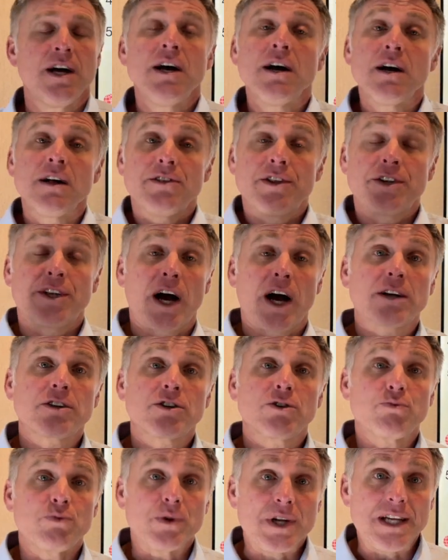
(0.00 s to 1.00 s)
The doctor
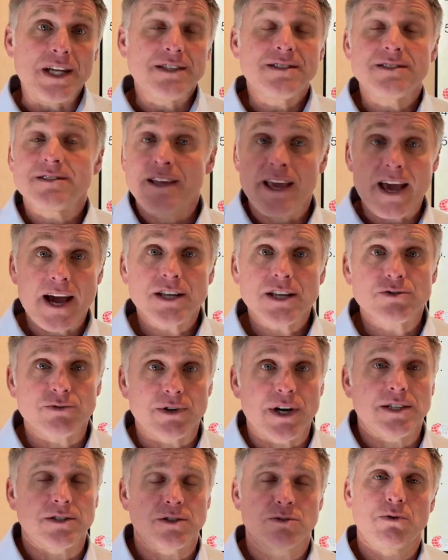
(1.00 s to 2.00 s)
reads the
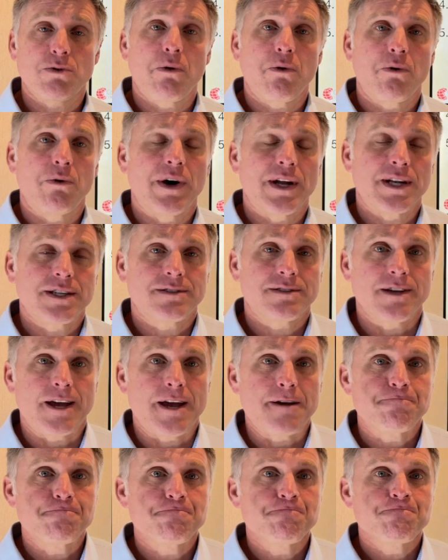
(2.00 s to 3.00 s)
X-rays is what we want to say.